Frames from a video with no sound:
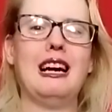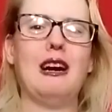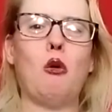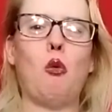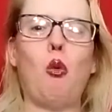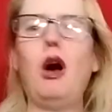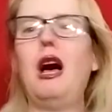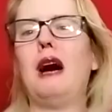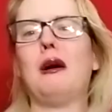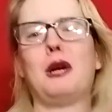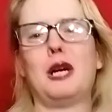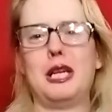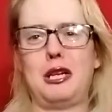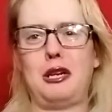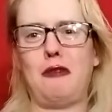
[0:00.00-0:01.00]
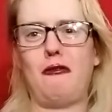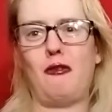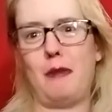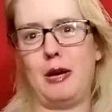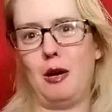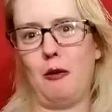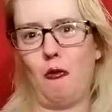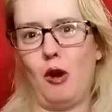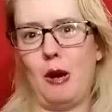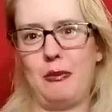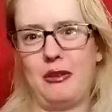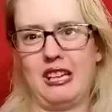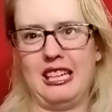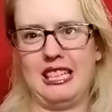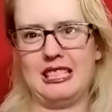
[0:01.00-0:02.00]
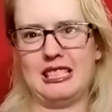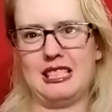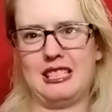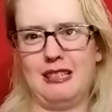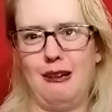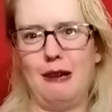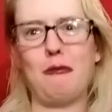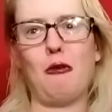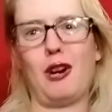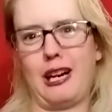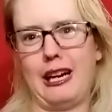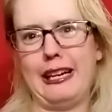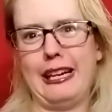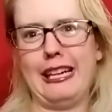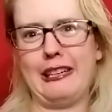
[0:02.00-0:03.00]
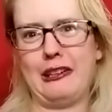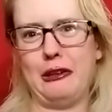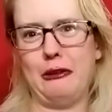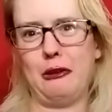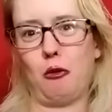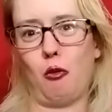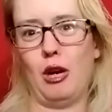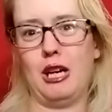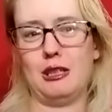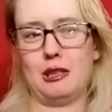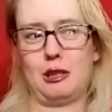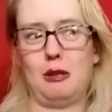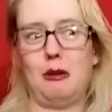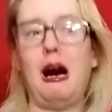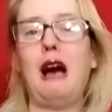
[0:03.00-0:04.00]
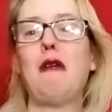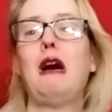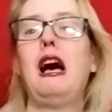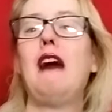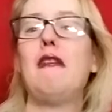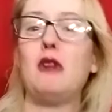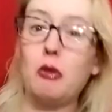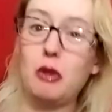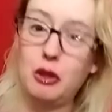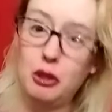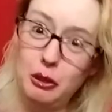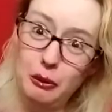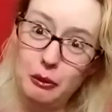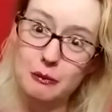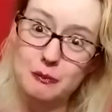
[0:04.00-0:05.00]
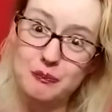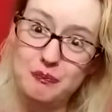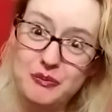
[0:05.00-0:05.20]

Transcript: what I'm going to do for my own website. So I'm working on that too as well. So I will have those too.